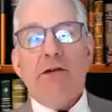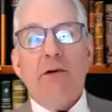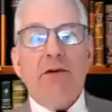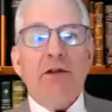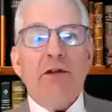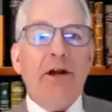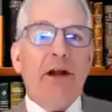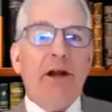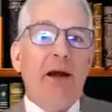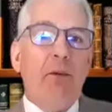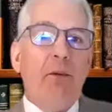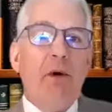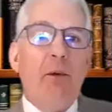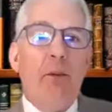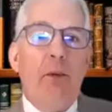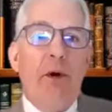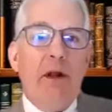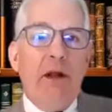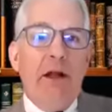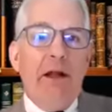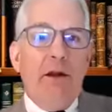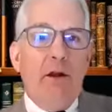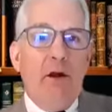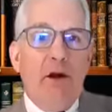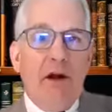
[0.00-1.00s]
So today
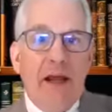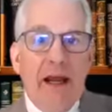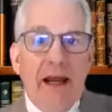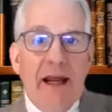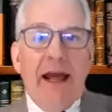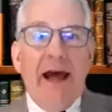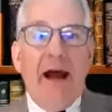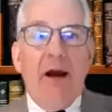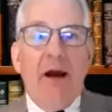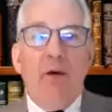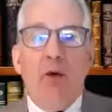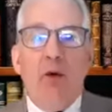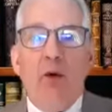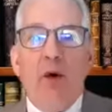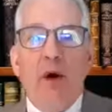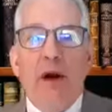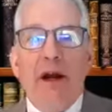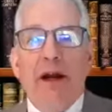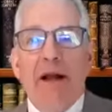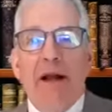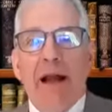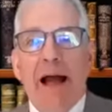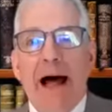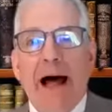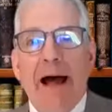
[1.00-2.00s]
we're really looking at
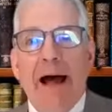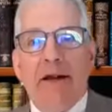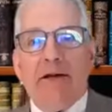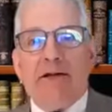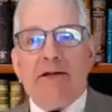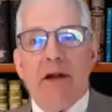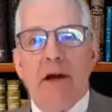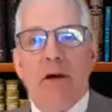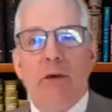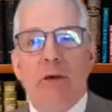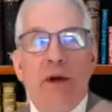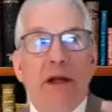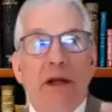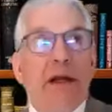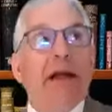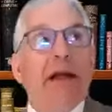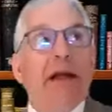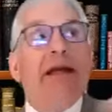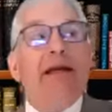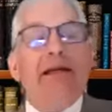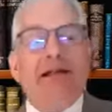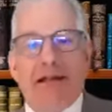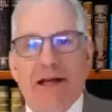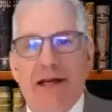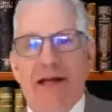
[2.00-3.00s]

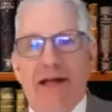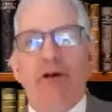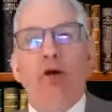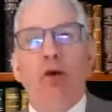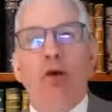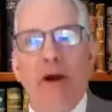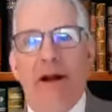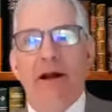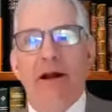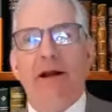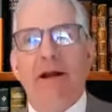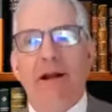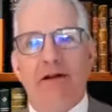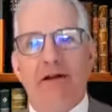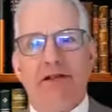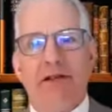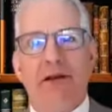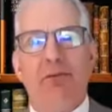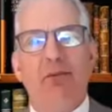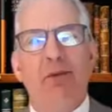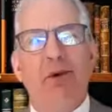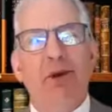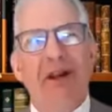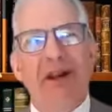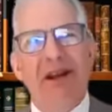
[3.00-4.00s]
releasing
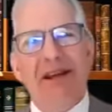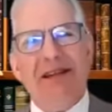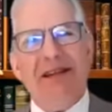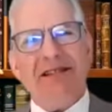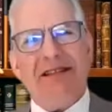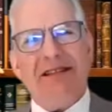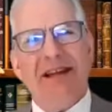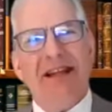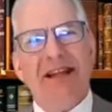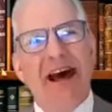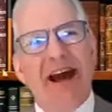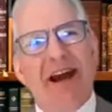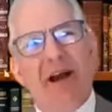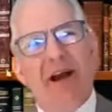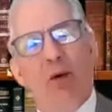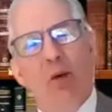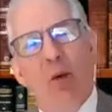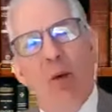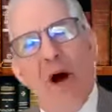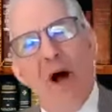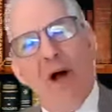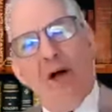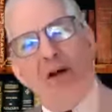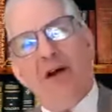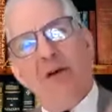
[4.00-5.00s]
realism, releasing that and